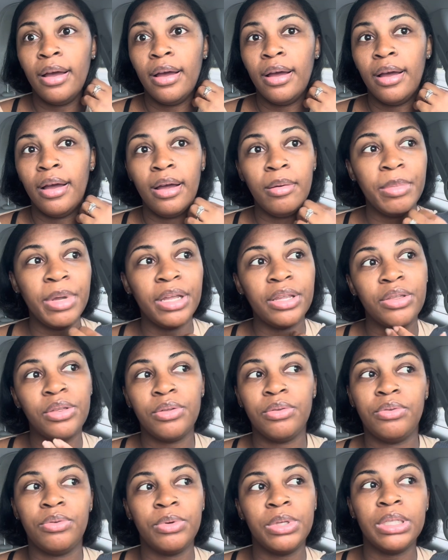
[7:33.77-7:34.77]
I'm at
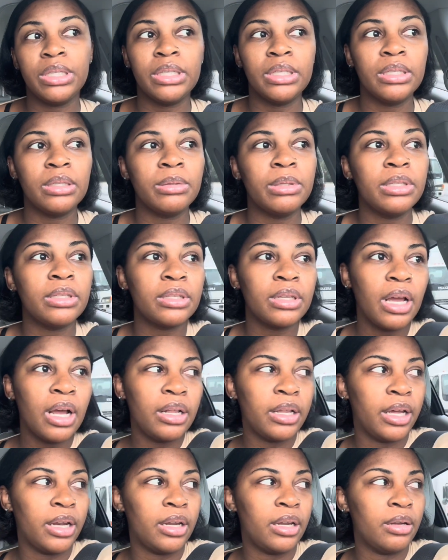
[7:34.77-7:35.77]
3 centimeters
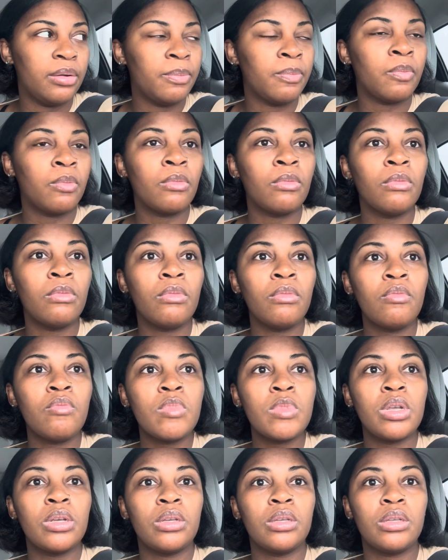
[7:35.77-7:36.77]
dilated.
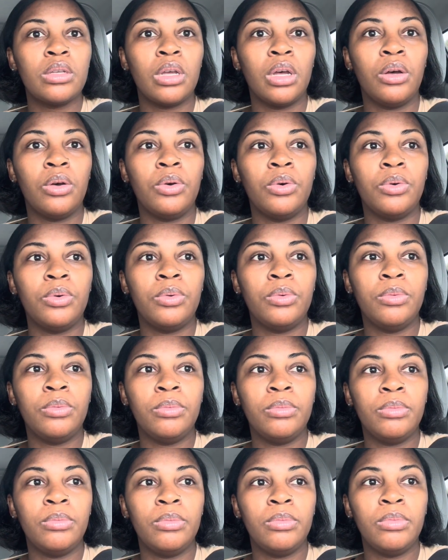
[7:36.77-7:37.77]
So
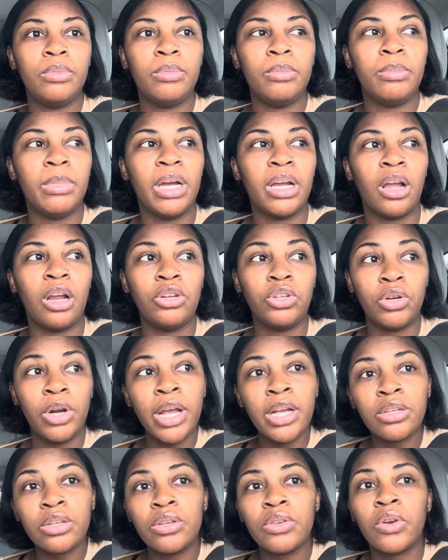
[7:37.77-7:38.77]
my
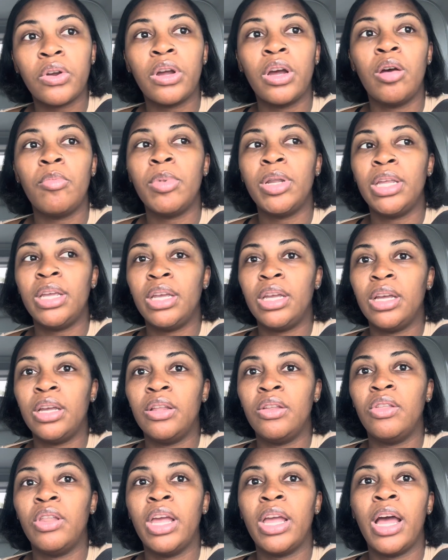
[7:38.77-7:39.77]
contractions are coming
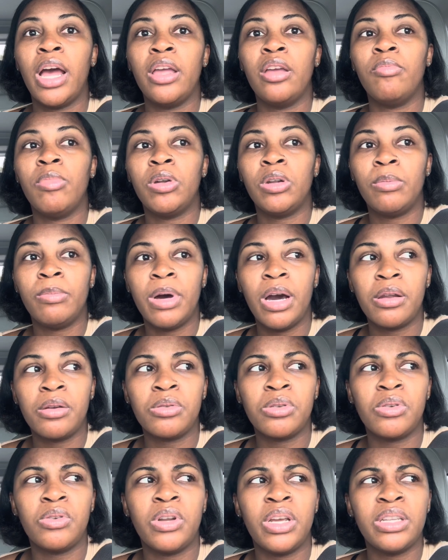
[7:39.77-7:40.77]
in. They got him on a
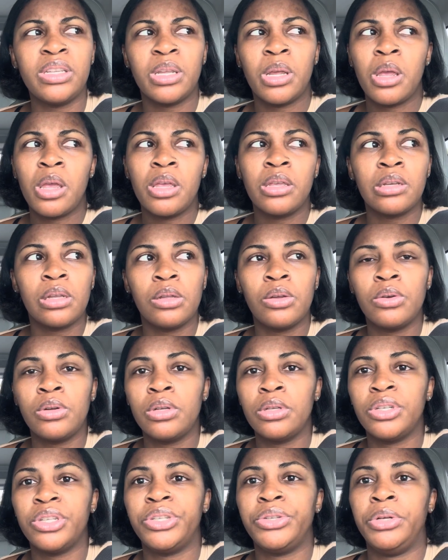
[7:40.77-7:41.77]
monitor. They say he's a little
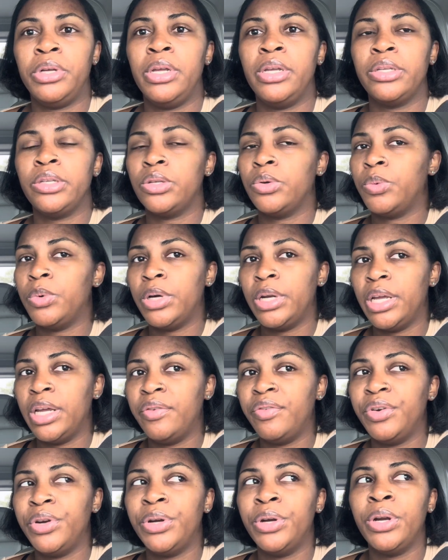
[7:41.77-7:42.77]
distressed or
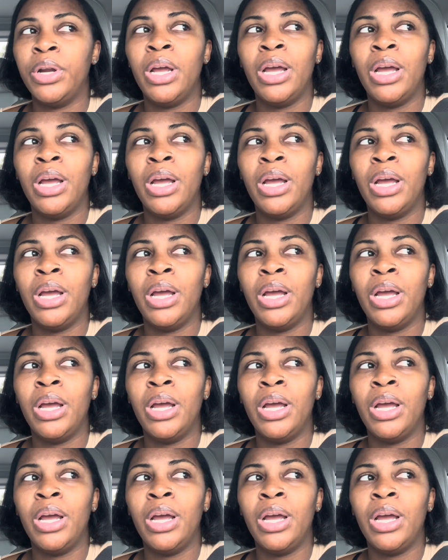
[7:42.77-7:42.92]
whatever.